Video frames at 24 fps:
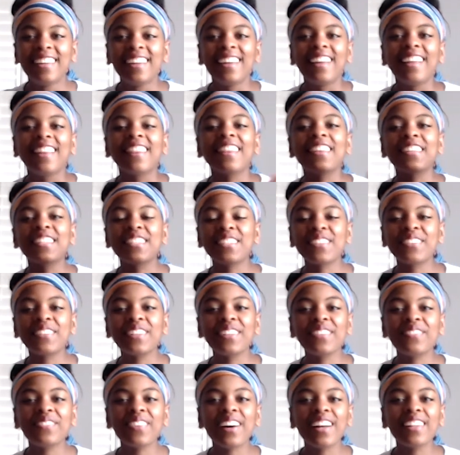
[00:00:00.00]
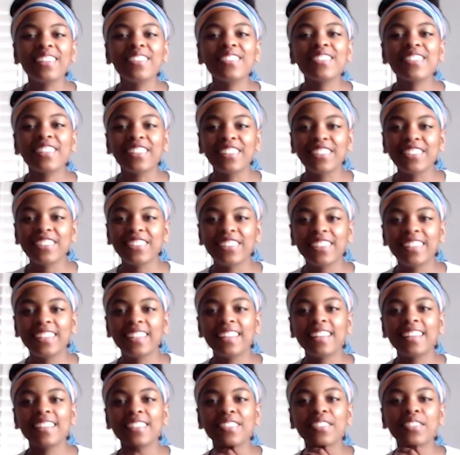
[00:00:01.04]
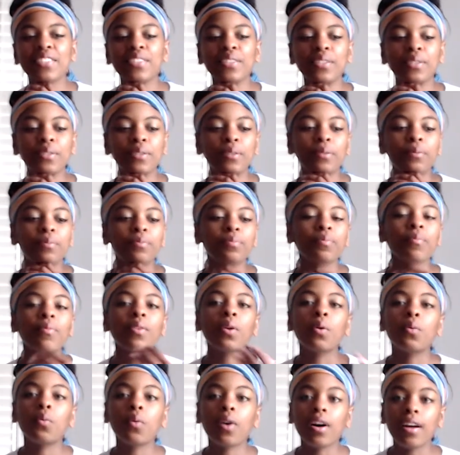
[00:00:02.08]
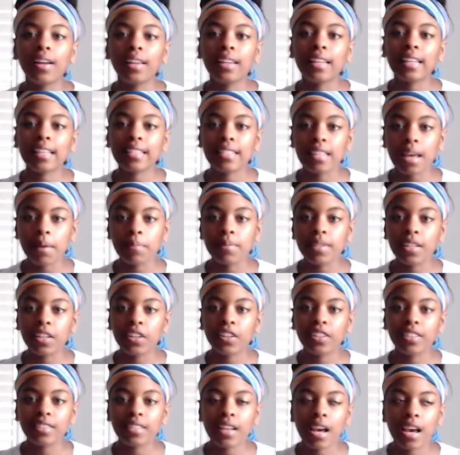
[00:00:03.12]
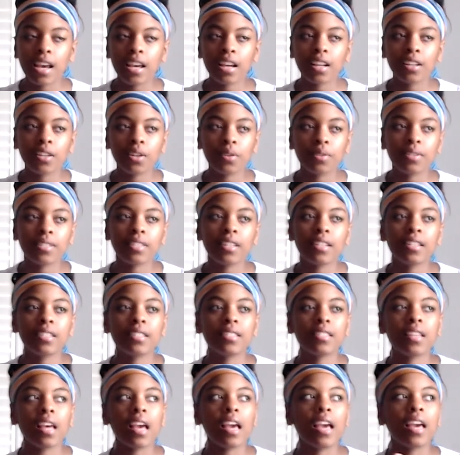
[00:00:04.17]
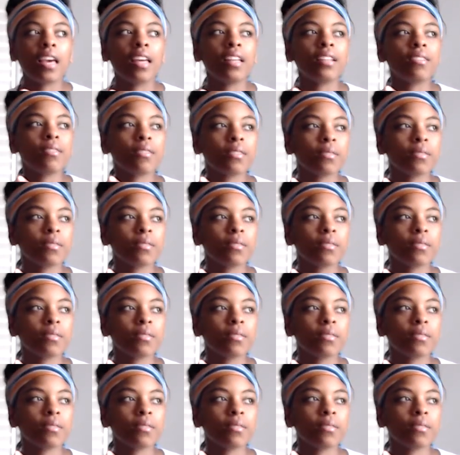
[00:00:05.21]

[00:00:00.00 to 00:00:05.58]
the story follows her journey into, one, accepting her diagnosis and